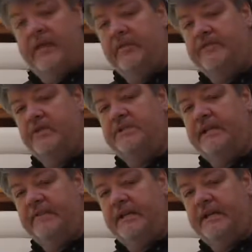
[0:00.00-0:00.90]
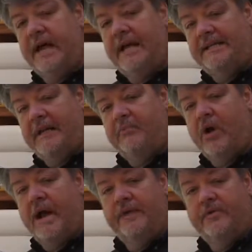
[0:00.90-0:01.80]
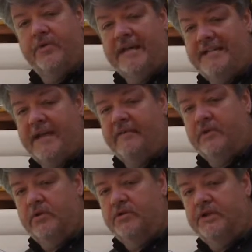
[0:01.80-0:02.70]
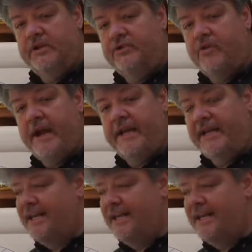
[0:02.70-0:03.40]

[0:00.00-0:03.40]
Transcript: in the first DVD, I take Brian through his evolution in trading,